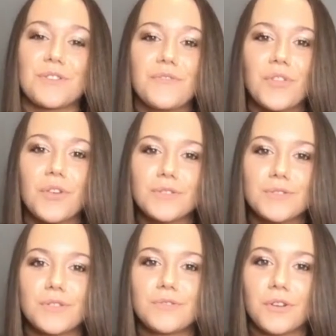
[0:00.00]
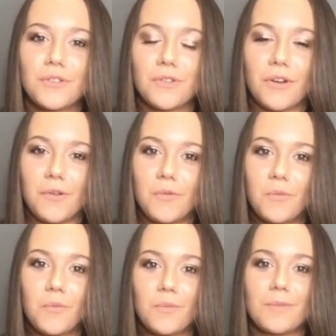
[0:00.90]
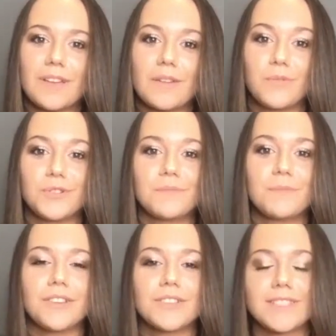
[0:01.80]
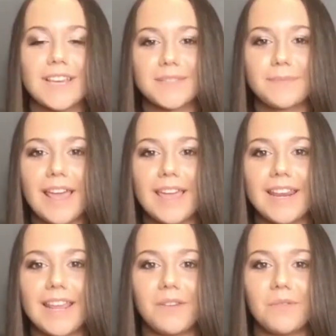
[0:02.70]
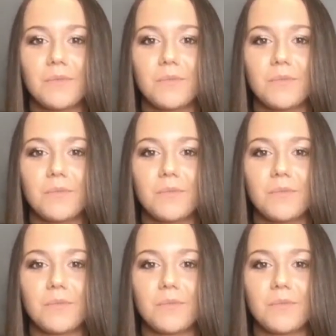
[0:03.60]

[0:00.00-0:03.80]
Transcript: for those who don't know, would you mind just explaining